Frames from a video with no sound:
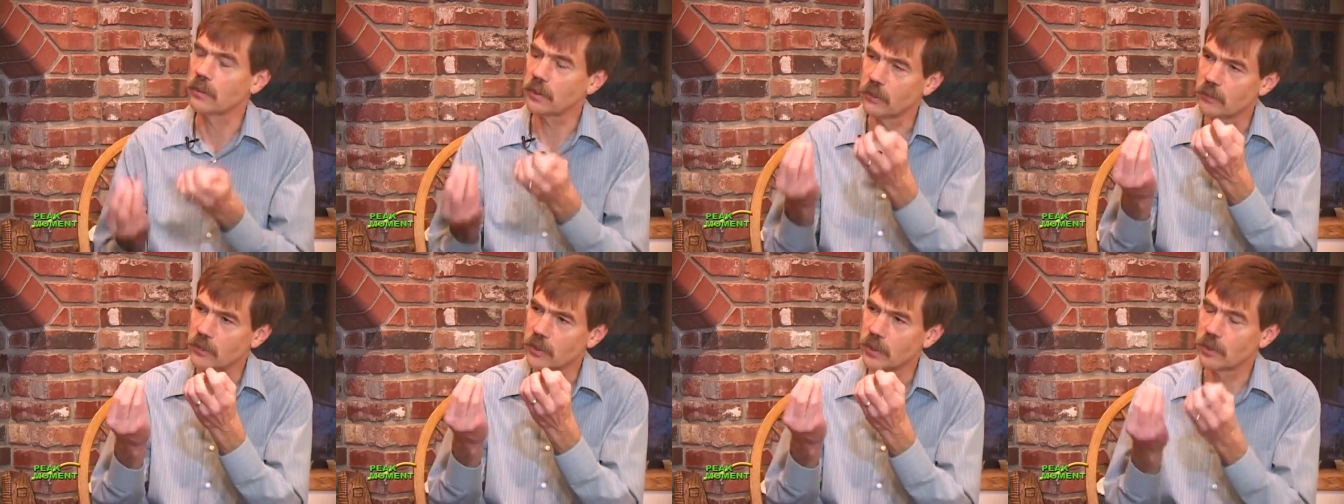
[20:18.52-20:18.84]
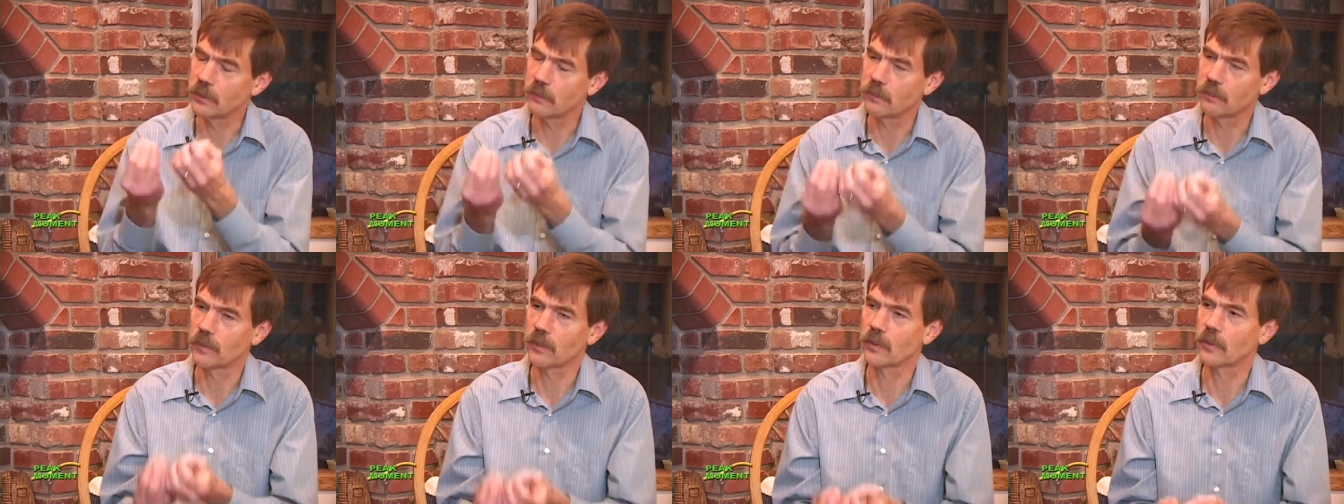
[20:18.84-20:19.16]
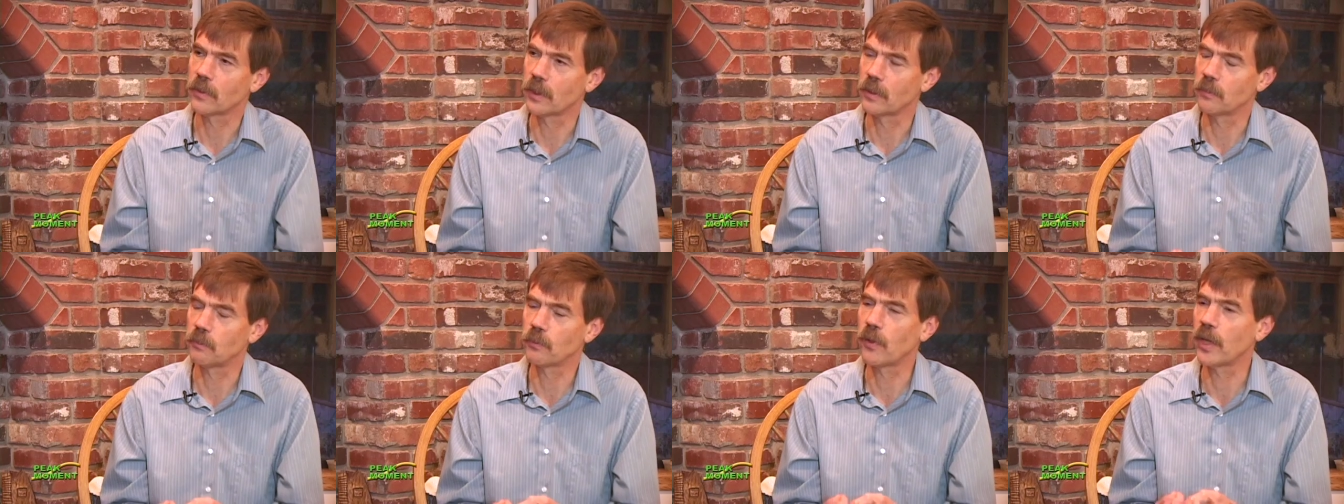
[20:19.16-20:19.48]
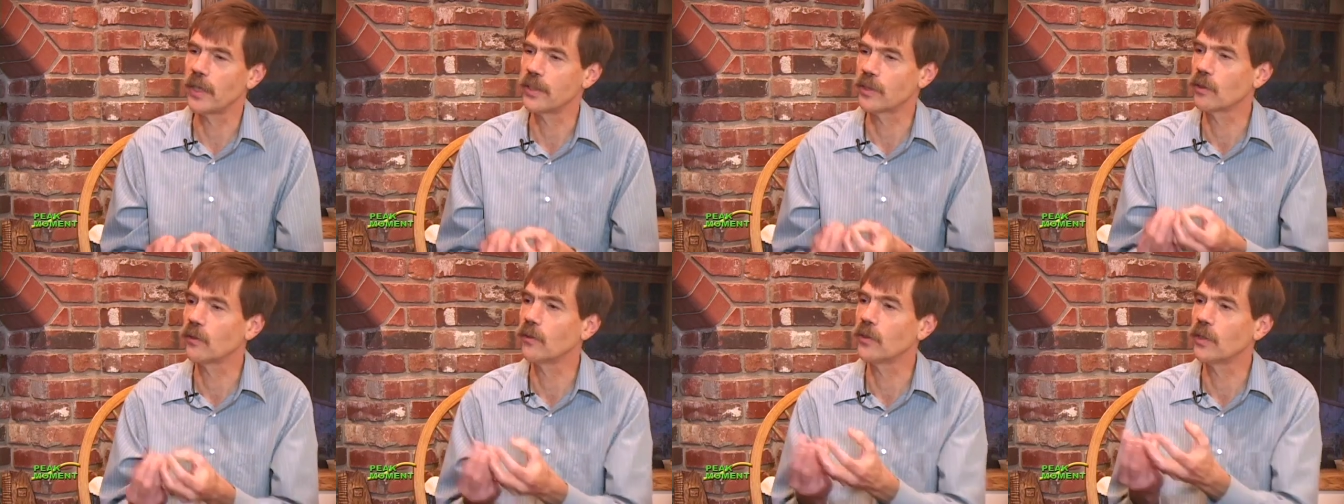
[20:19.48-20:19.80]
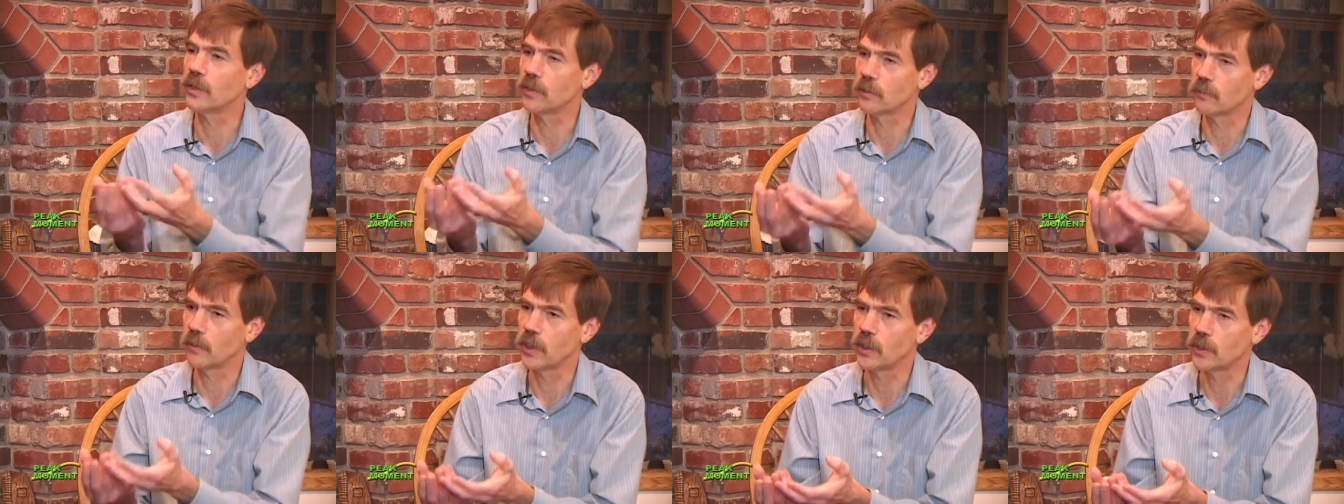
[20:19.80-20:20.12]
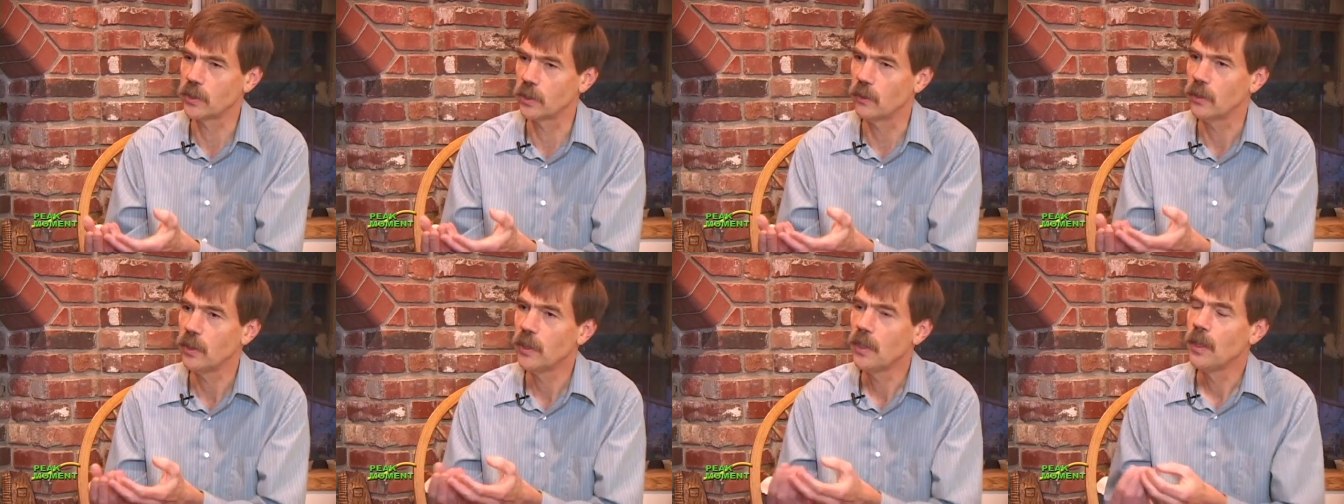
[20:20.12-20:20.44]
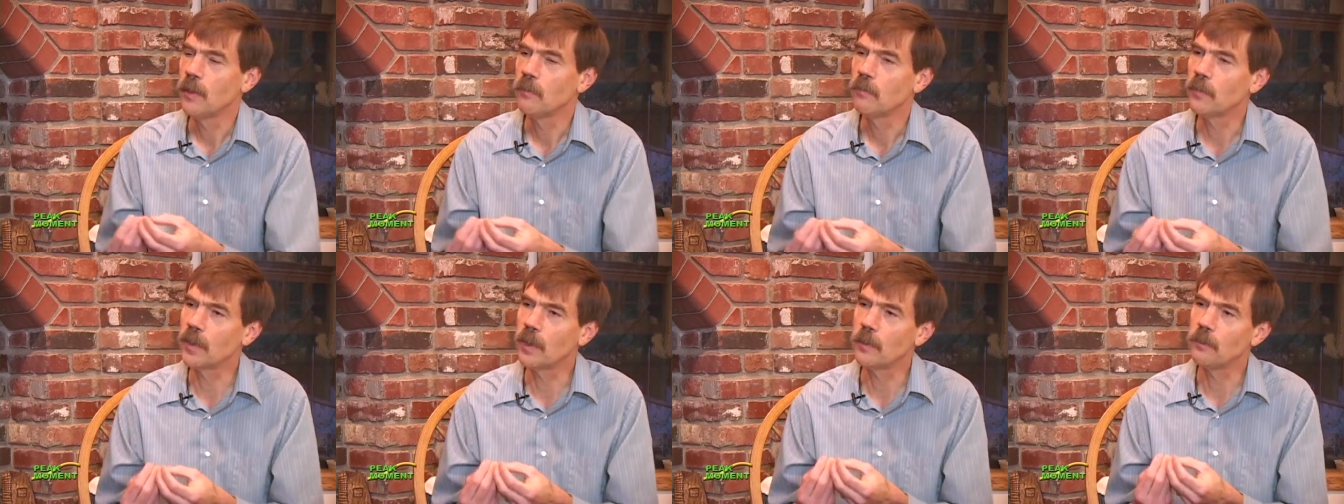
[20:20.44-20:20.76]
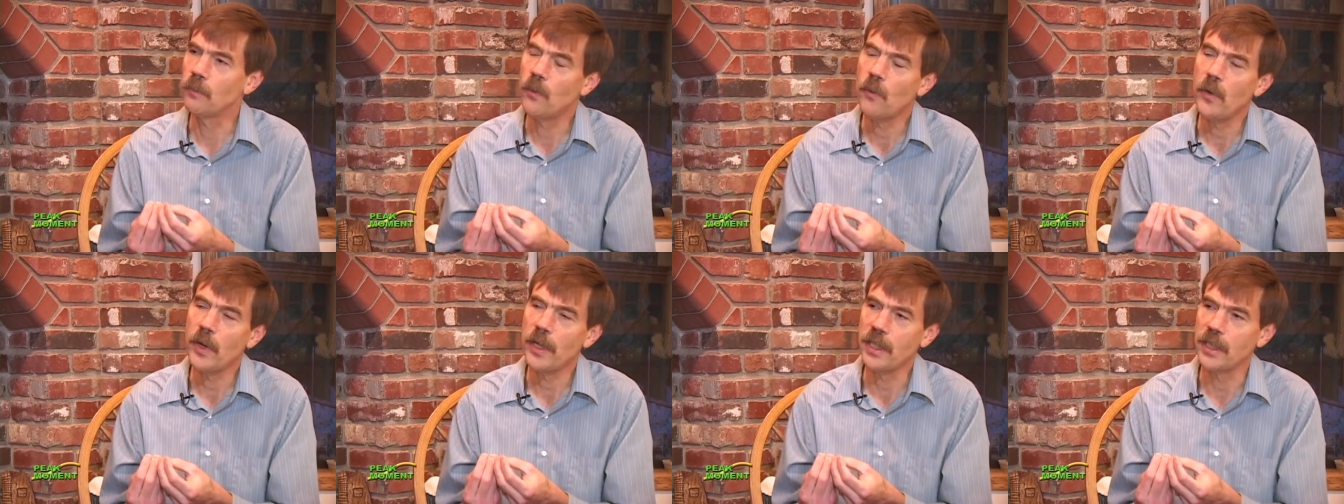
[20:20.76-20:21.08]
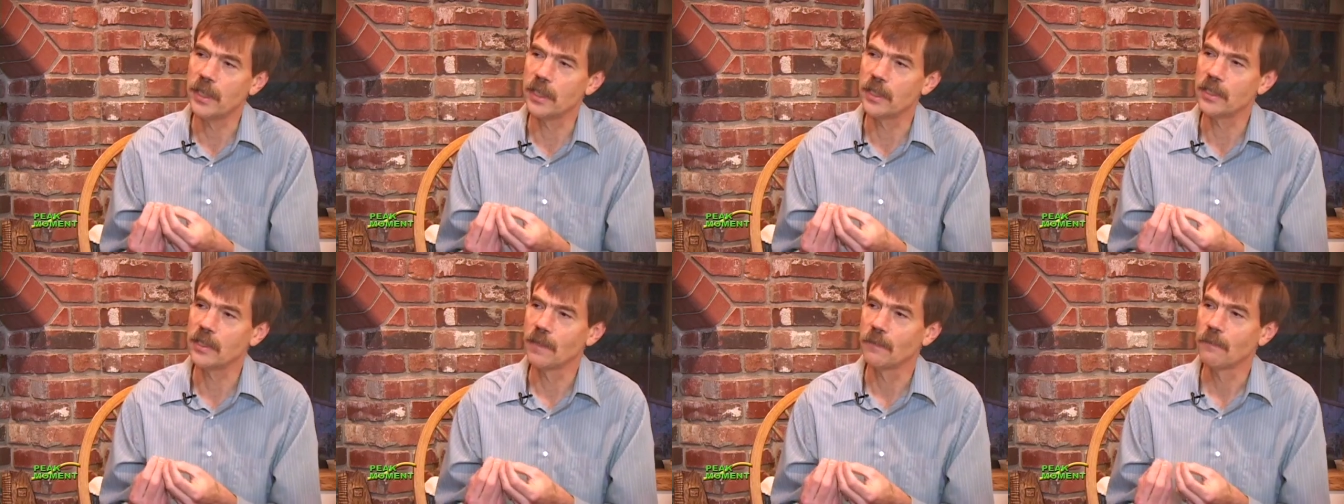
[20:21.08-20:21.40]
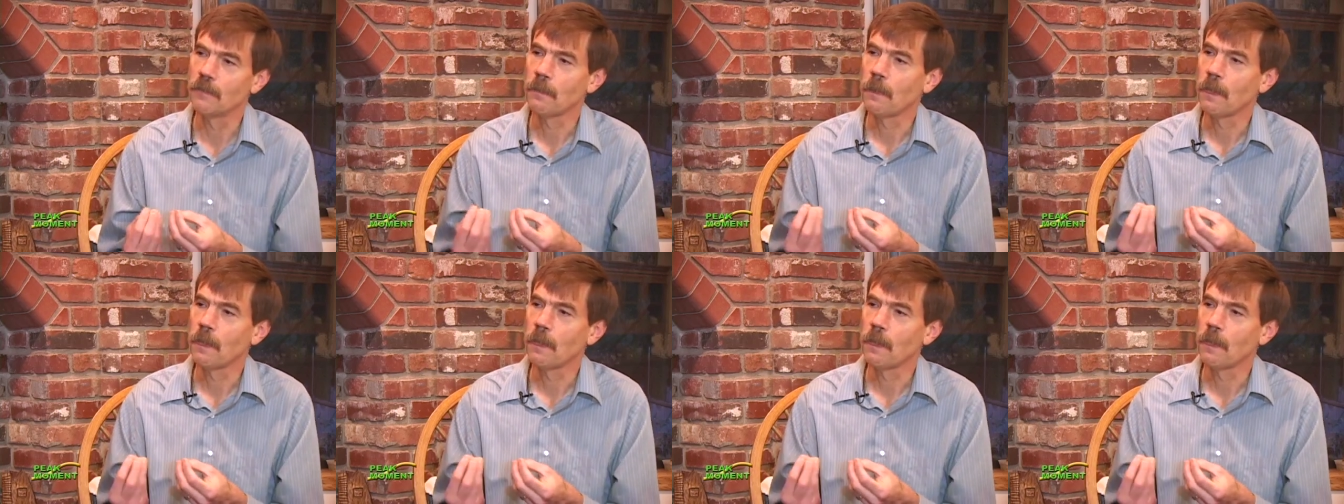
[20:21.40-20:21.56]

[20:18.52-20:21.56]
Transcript: Oh. There was a price-earnings ratio. Okay. But the point is,